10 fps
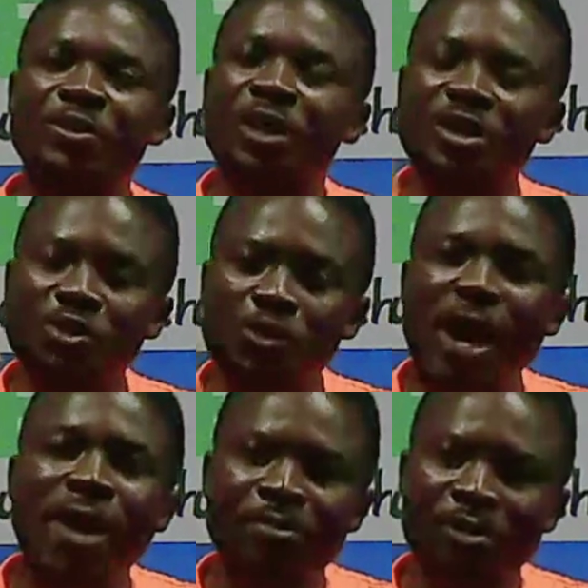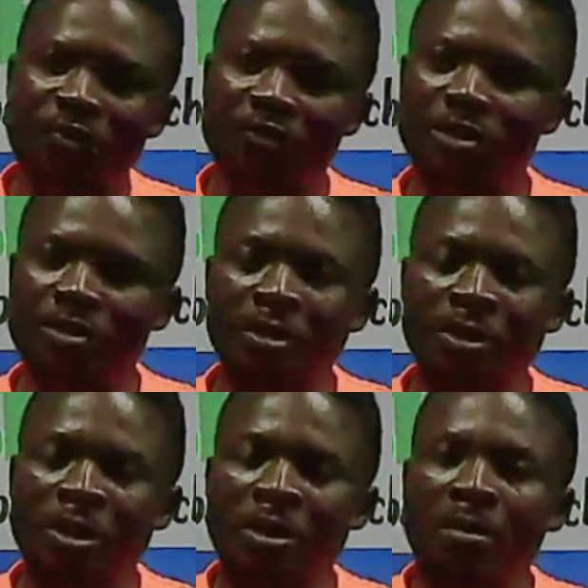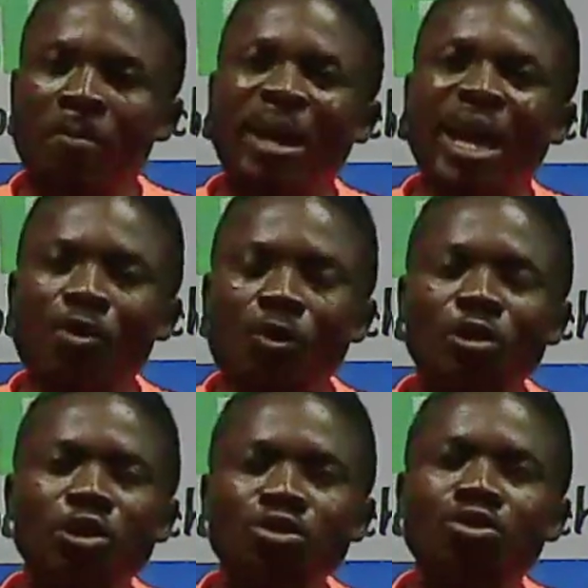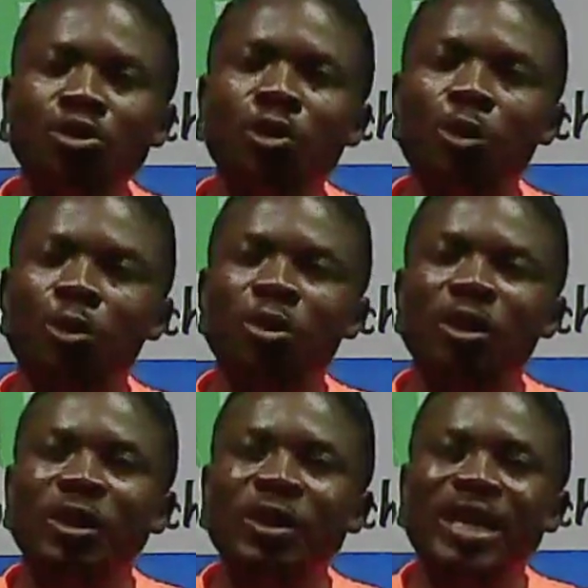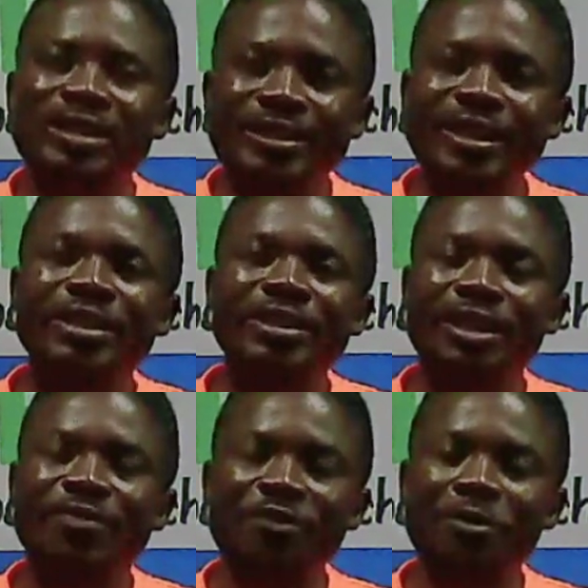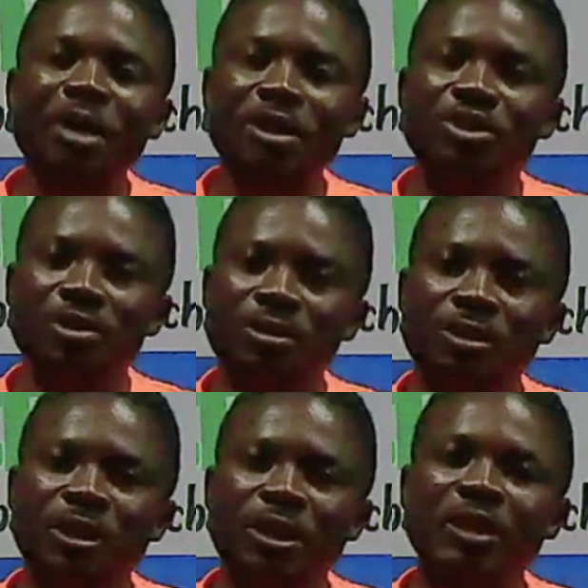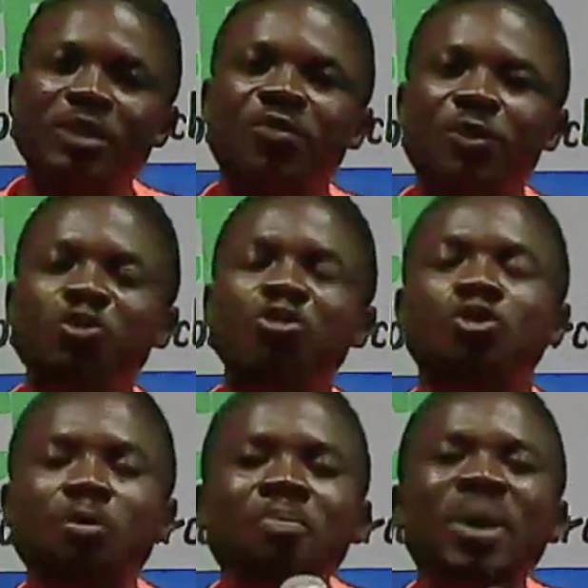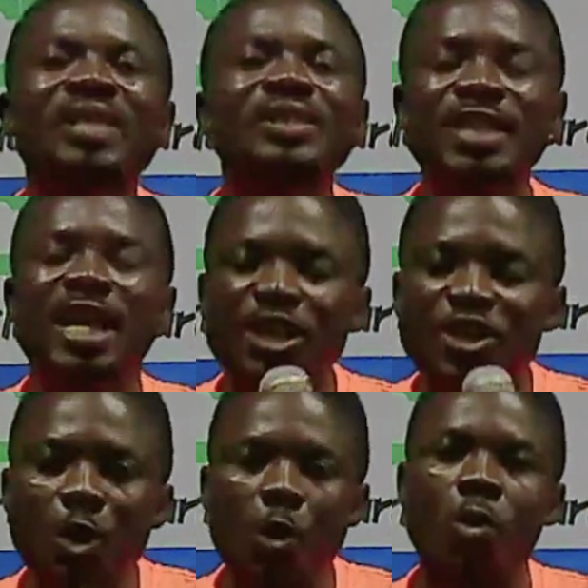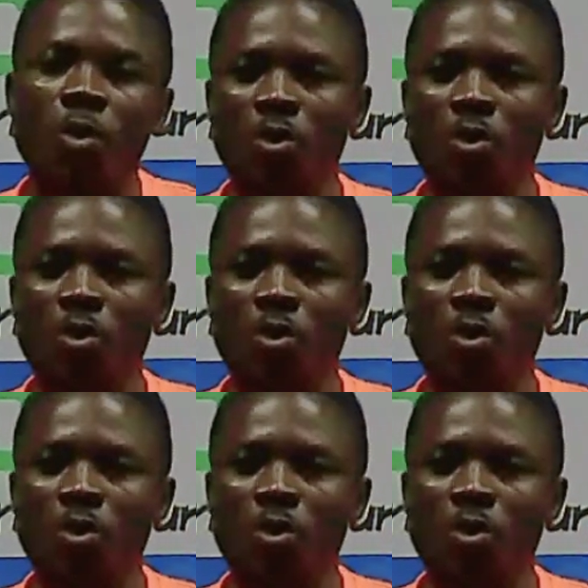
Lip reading: you that you are a prophet, but I want you to know that this information is for you to personally know.